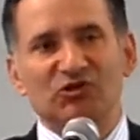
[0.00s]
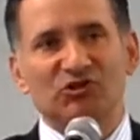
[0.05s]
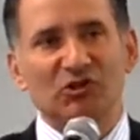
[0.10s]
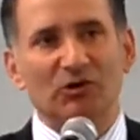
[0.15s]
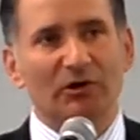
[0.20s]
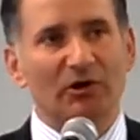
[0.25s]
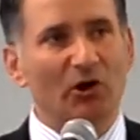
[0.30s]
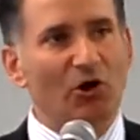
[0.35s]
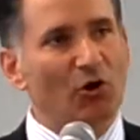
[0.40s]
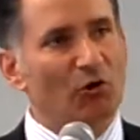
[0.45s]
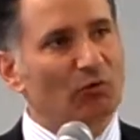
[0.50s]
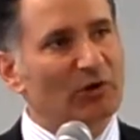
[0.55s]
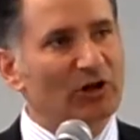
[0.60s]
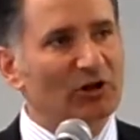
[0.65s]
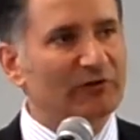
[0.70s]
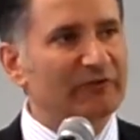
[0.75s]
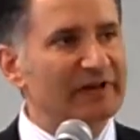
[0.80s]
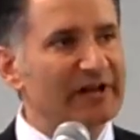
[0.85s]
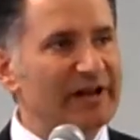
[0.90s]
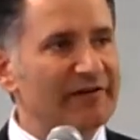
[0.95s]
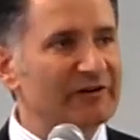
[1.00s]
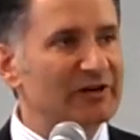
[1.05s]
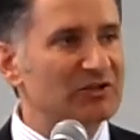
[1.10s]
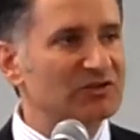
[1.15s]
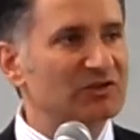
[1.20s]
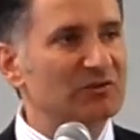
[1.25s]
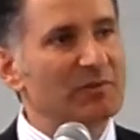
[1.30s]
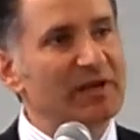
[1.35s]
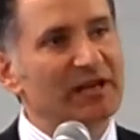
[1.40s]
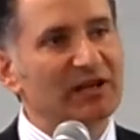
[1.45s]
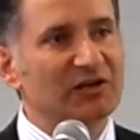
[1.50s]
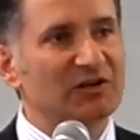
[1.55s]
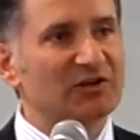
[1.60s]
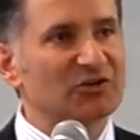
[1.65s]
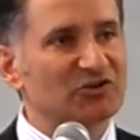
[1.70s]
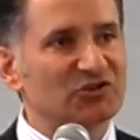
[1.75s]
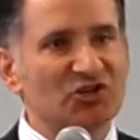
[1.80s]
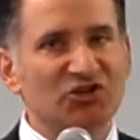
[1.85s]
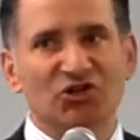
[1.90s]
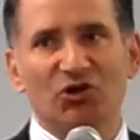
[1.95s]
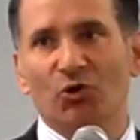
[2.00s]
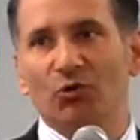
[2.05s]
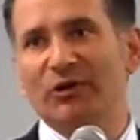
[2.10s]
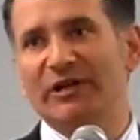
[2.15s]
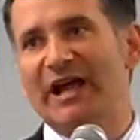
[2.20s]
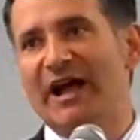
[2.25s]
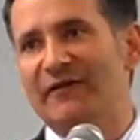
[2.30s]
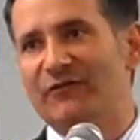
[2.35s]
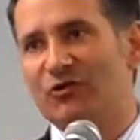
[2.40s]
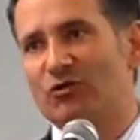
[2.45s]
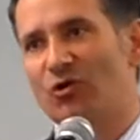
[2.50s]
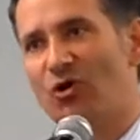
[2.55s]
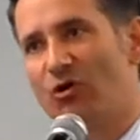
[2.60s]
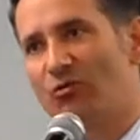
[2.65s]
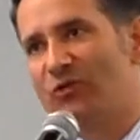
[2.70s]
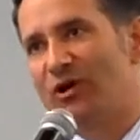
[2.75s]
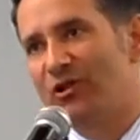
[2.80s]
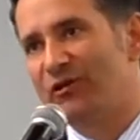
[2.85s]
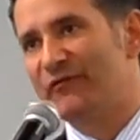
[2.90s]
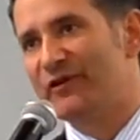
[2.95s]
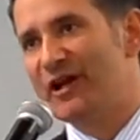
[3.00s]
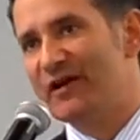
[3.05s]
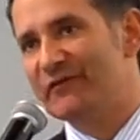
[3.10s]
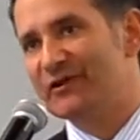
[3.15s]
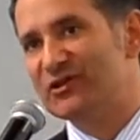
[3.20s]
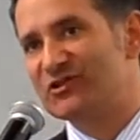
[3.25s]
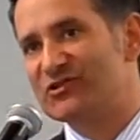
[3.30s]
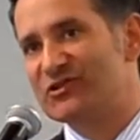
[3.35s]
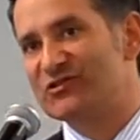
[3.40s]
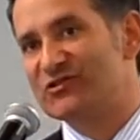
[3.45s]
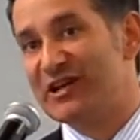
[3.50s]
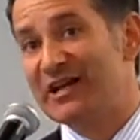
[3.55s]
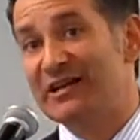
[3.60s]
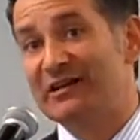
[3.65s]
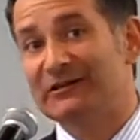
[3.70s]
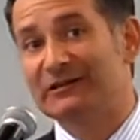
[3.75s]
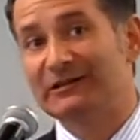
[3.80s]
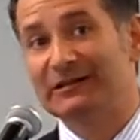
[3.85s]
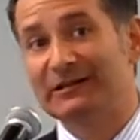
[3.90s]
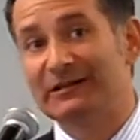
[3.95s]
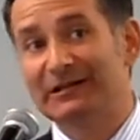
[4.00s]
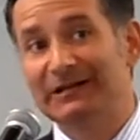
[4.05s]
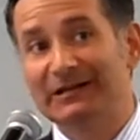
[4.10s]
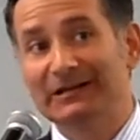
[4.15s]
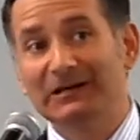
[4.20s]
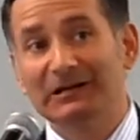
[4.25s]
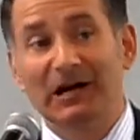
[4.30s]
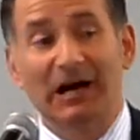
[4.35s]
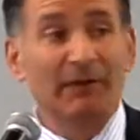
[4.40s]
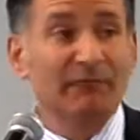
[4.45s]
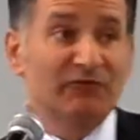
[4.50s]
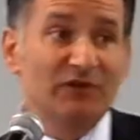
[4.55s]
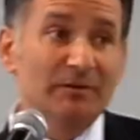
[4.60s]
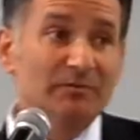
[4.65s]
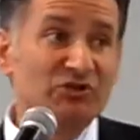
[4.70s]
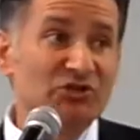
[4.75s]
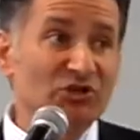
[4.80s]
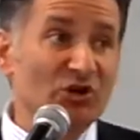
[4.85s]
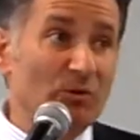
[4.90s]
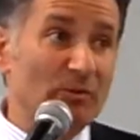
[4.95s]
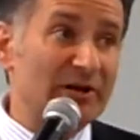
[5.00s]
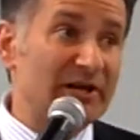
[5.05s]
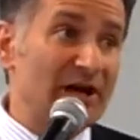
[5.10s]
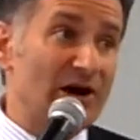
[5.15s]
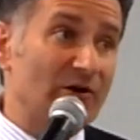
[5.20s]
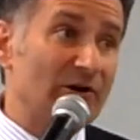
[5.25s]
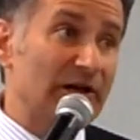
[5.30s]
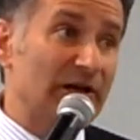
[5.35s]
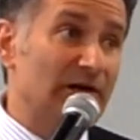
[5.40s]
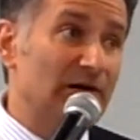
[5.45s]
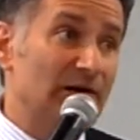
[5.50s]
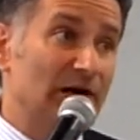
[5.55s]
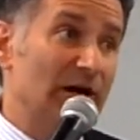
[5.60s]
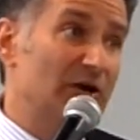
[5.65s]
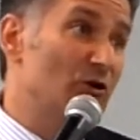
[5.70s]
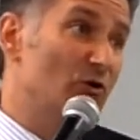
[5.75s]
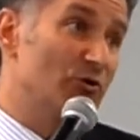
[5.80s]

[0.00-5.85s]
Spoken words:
considering all relevant evidence and making a decision only after all relevant evidence is in. I'm I'm from Sonoma County.